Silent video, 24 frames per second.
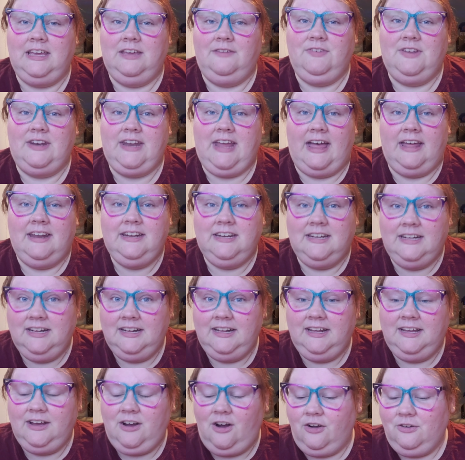even edited
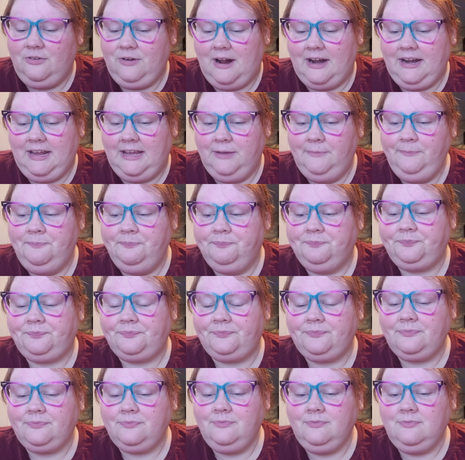it already,
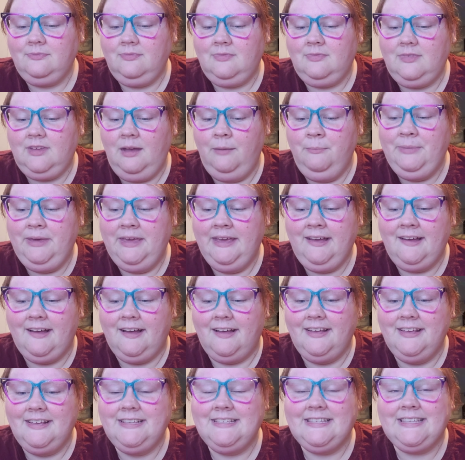
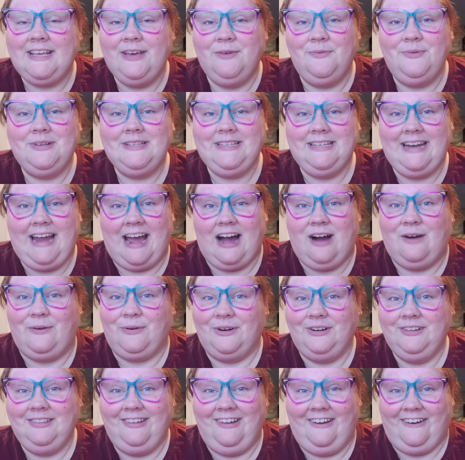because it was an
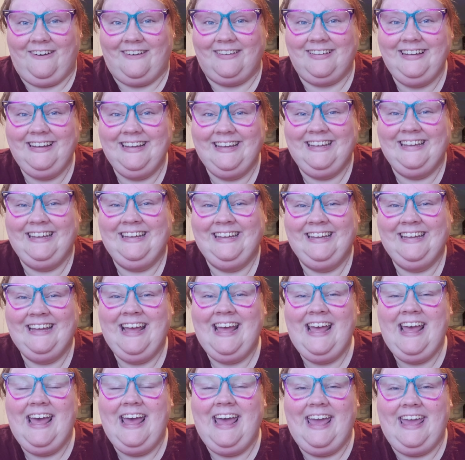hour long.
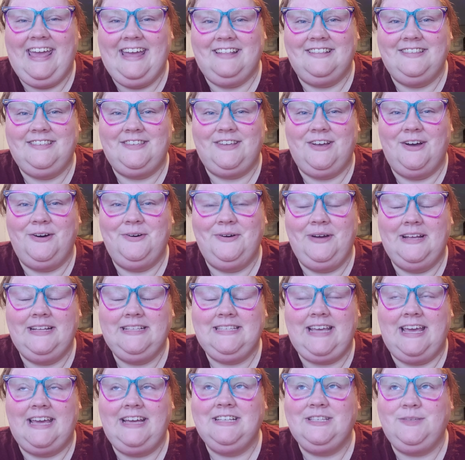And so
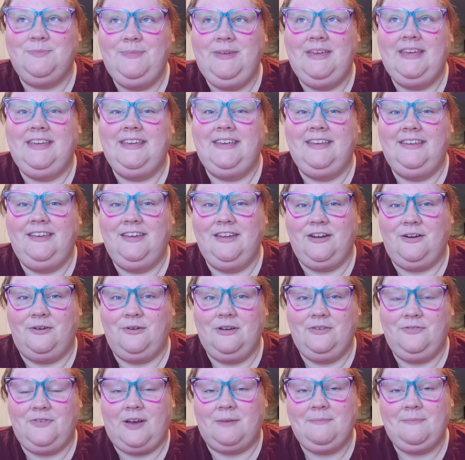it takes me, you
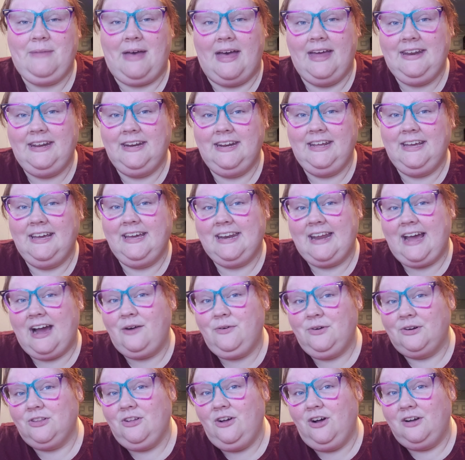know, if I'm editing an
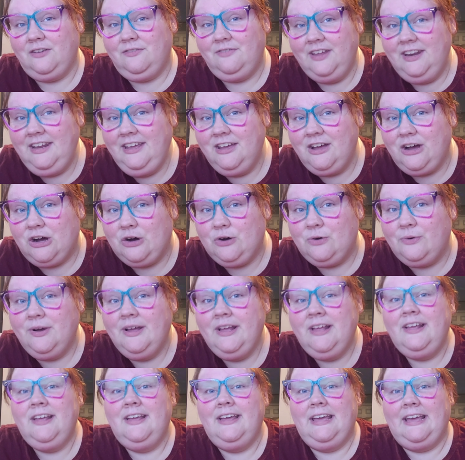hour-long video,
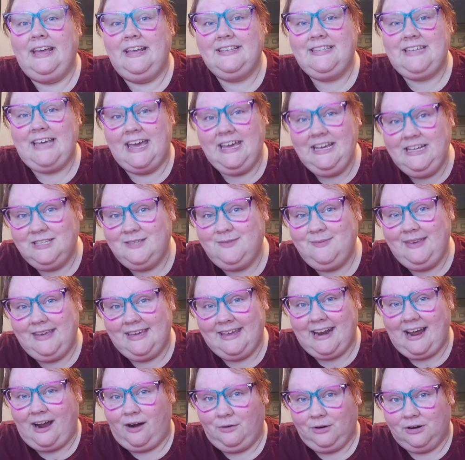it takes
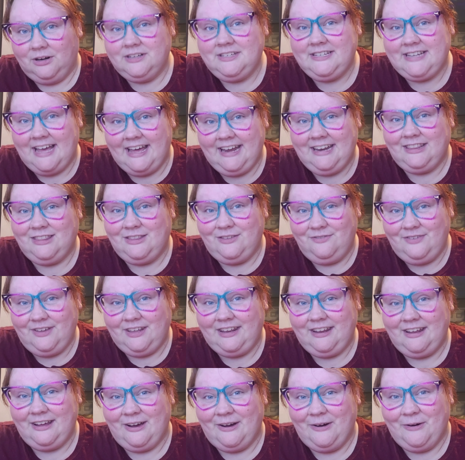me an hour to edit the
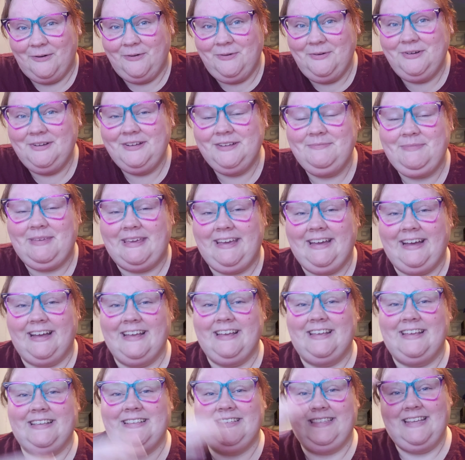video
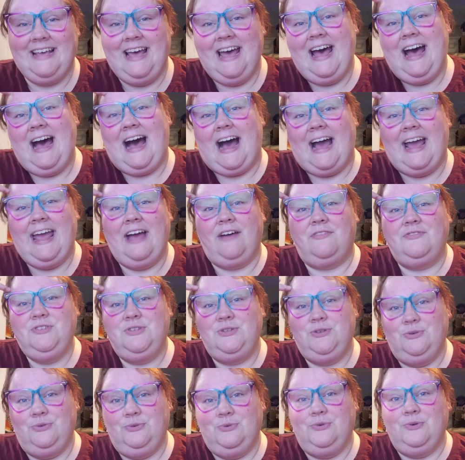because I have
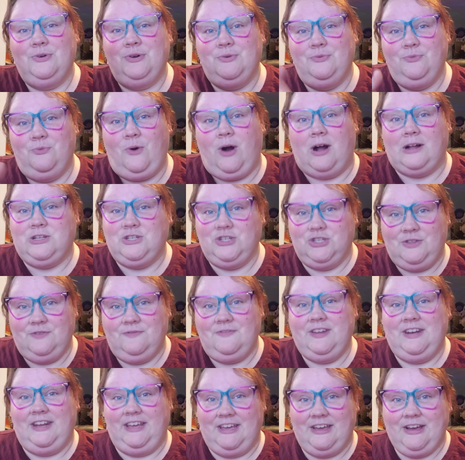to watch the
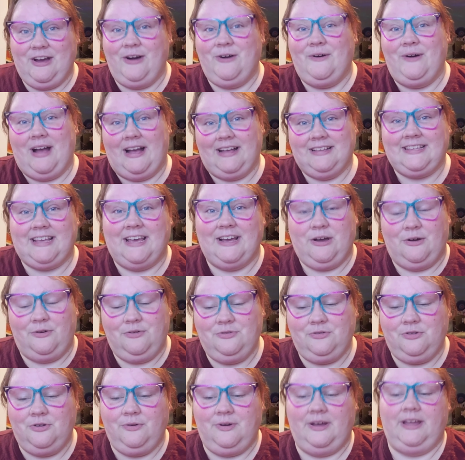video as I go
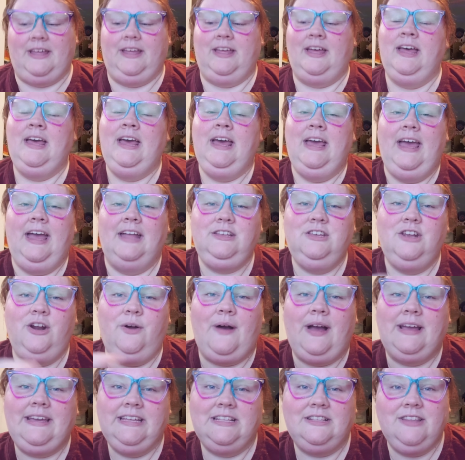through it. And, you
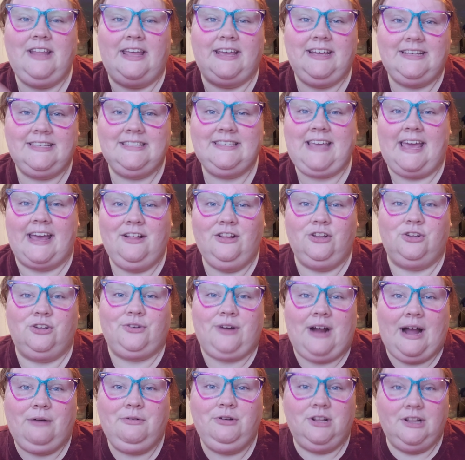know, I can like scale
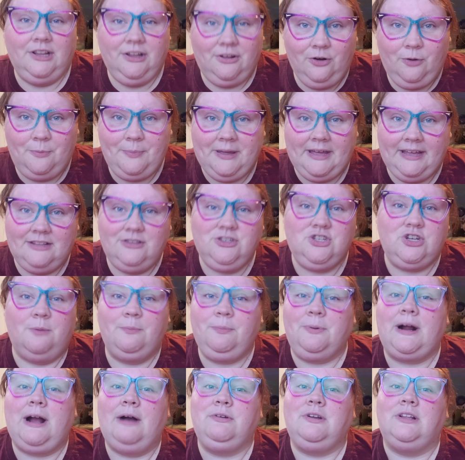around a little bit and
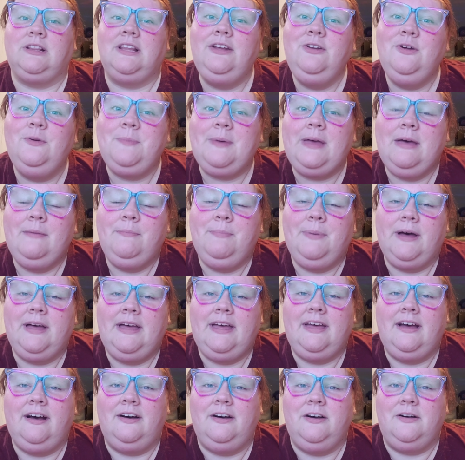jump around a little bit,
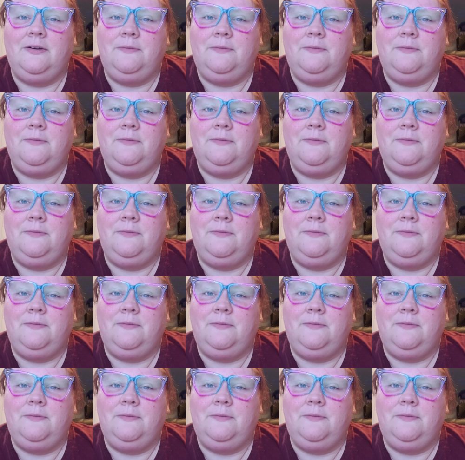but